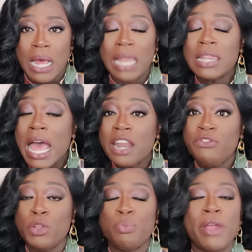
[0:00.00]
A lot
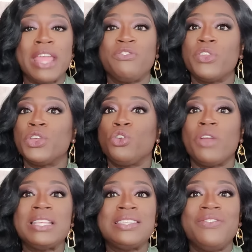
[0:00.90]
of you praying for the
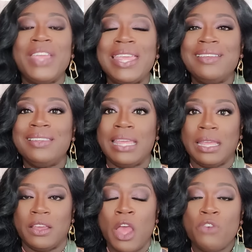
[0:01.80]
grace of
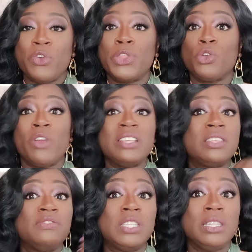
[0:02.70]
healing, for the
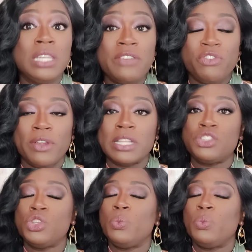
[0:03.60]
grace of deliverance.